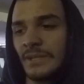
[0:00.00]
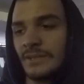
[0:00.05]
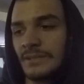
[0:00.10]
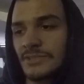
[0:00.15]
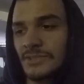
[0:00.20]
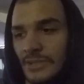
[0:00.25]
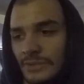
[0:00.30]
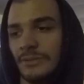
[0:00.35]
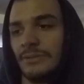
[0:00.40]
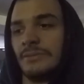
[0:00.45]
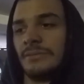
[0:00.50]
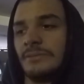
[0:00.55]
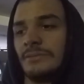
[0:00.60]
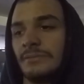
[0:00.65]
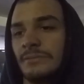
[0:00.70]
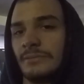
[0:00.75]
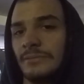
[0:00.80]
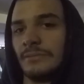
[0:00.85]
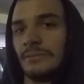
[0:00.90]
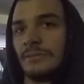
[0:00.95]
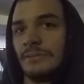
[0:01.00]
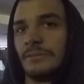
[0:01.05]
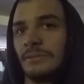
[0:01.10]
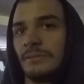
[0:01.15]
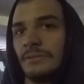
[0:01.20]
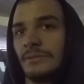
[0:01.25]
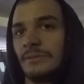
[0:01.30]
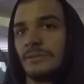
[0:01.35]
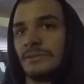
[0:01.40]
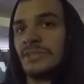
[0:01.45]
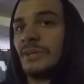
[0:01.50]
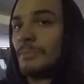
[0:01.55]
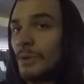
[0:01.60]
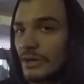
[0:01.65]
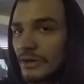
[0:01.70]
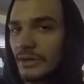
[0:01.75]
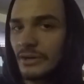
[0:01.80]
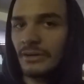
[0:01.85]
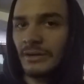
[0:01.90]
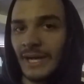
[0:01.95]
So
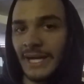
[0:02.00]
tomorrow